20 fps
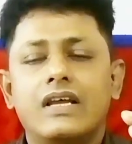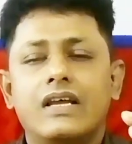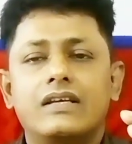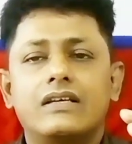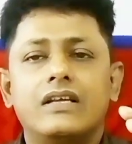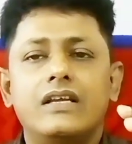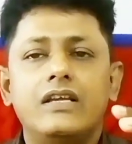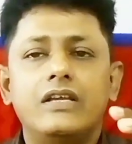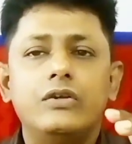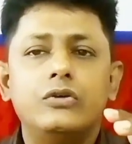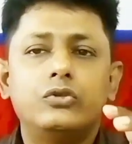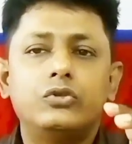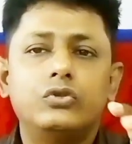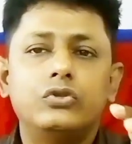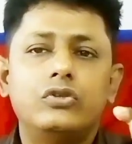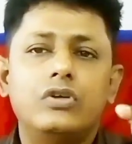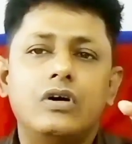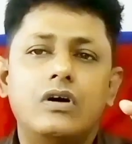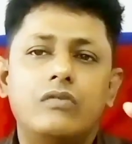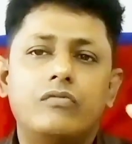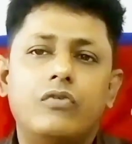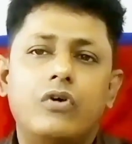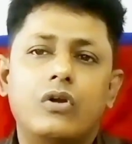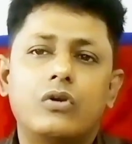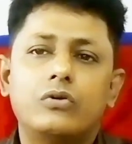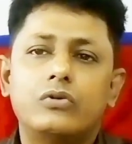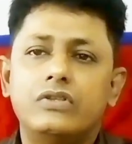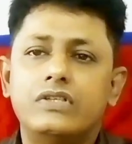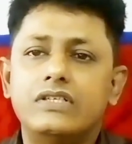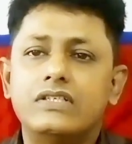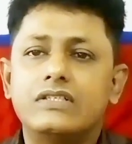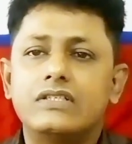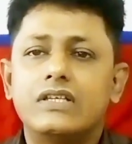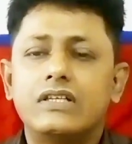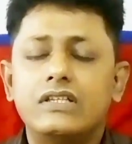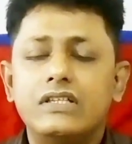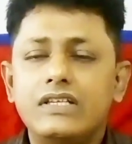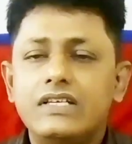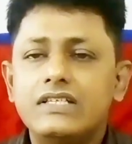that you should follow these.